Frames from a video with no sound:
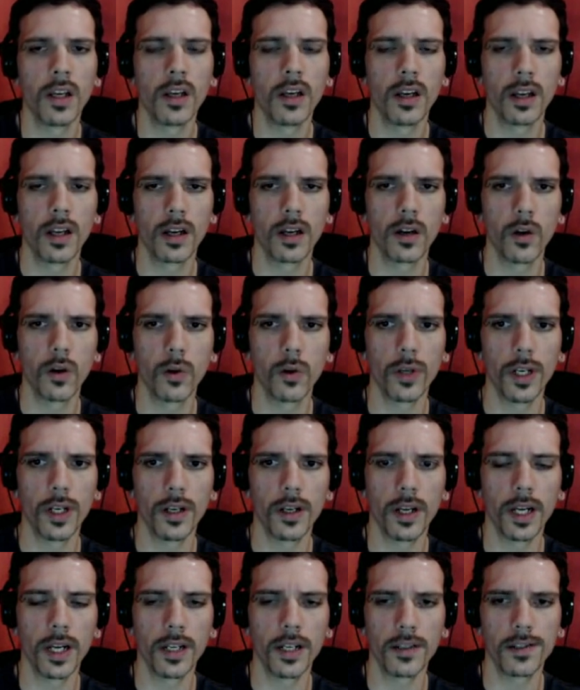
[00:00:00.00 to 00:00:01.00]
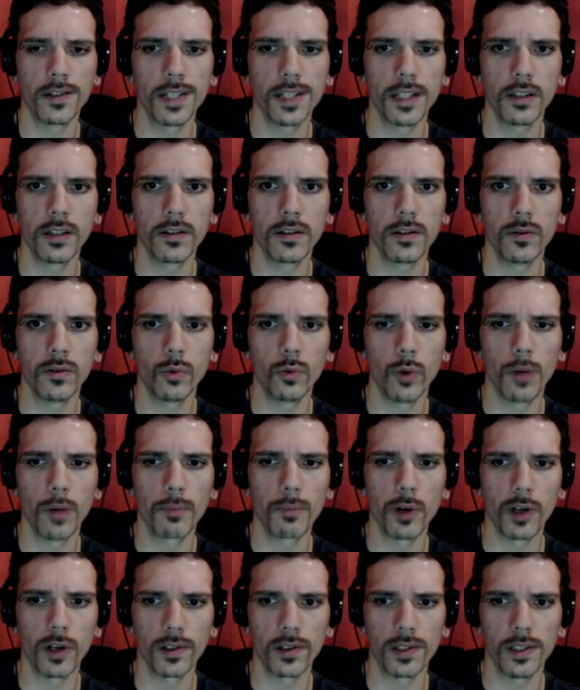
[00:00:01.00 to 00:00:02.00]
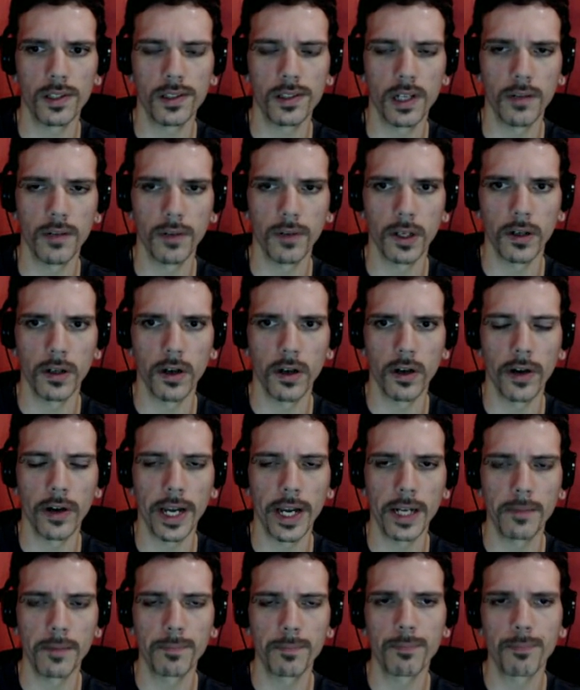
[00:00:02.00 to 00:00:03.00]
encoded and sent to a proxy server. All right.